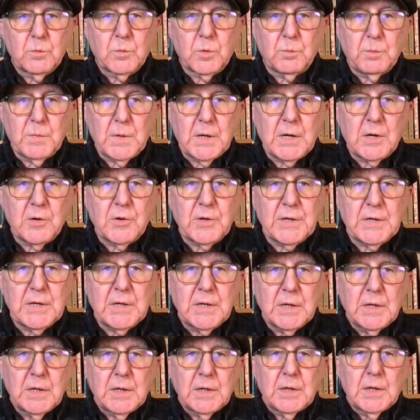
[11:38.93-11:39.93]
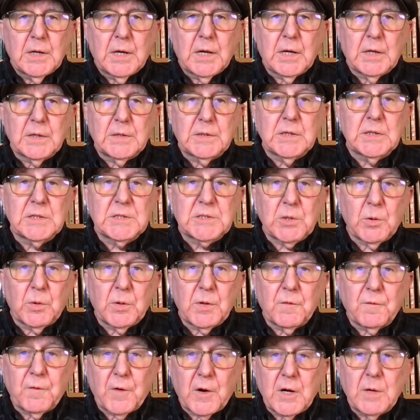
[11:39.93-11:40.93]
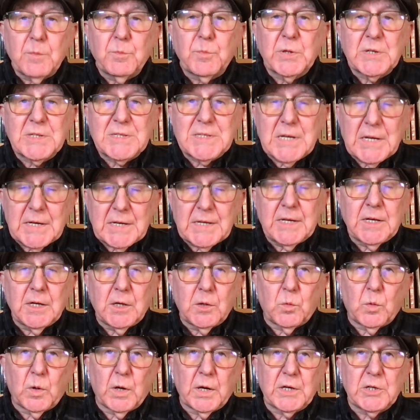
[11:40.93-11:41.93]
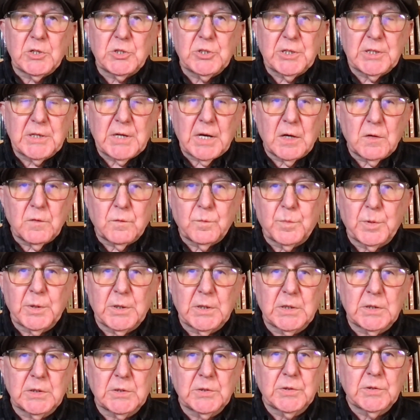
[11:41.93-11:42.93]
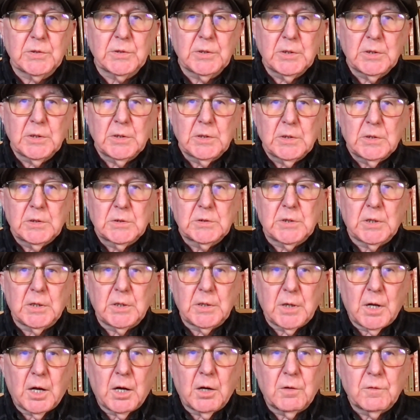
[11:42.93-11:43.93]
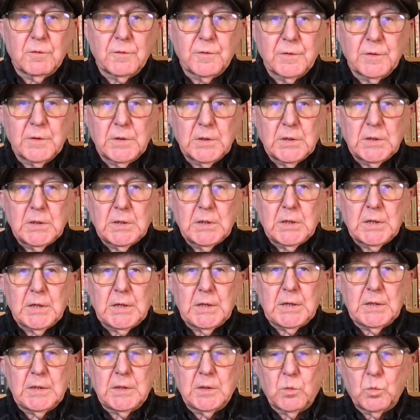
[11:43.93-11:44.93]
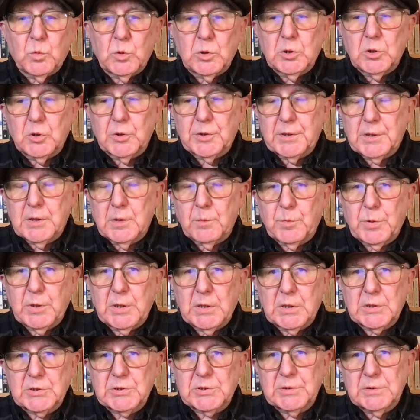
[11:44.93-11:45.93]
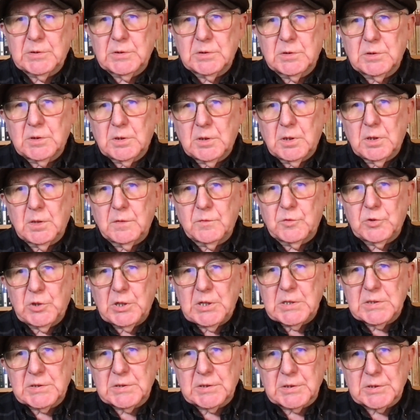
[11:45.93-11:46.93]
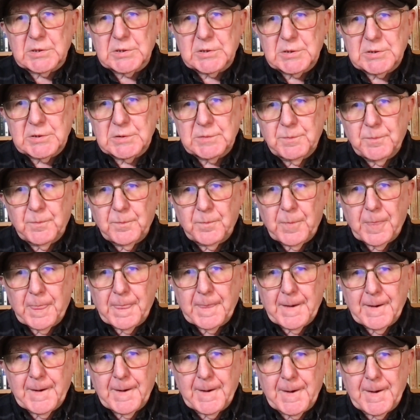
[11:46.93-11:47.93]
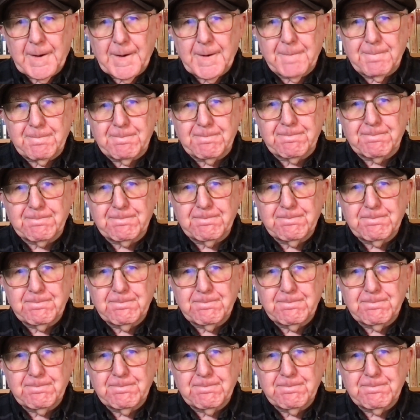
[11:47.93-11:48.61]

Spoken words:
But Mary did so in a very particular way. She gave birth to love in the world in the person of Jesus. And